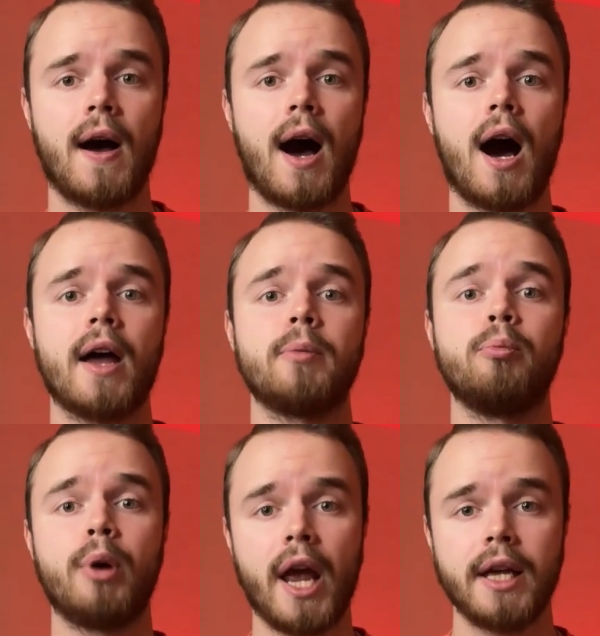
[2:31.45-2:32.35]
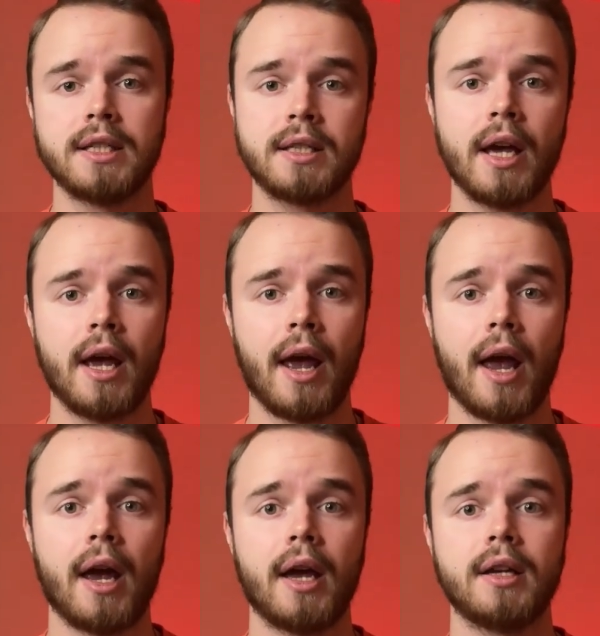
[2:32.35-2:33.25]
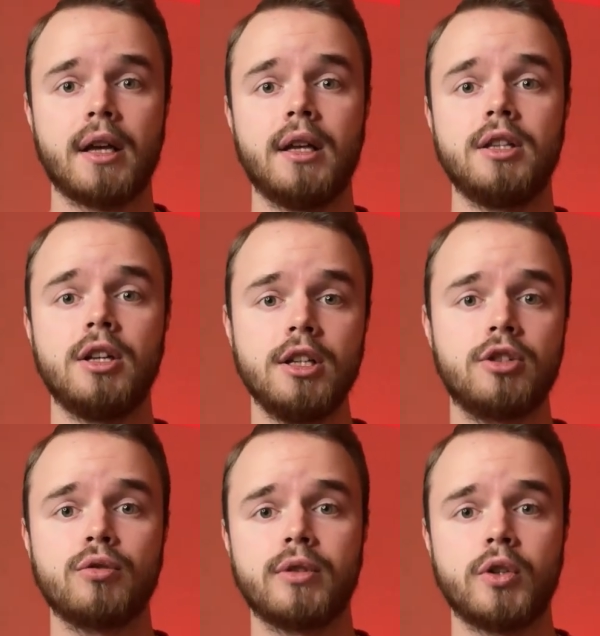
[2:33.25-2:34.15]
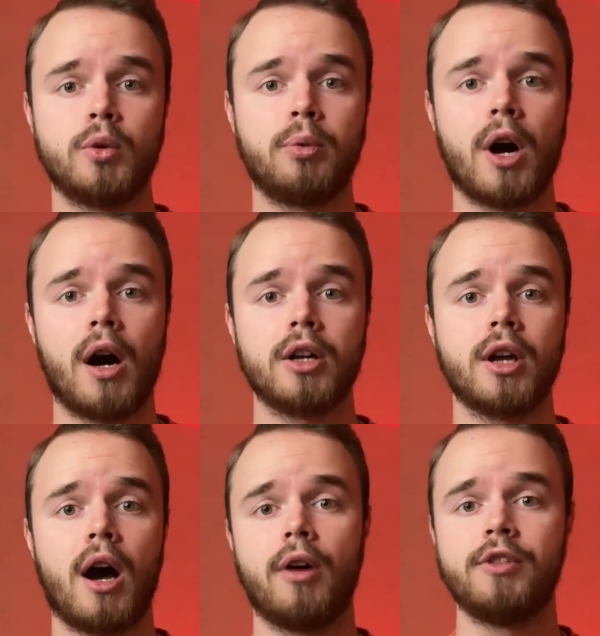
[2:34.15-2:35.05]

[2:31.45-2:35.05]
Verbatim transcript: are a base and an integral part of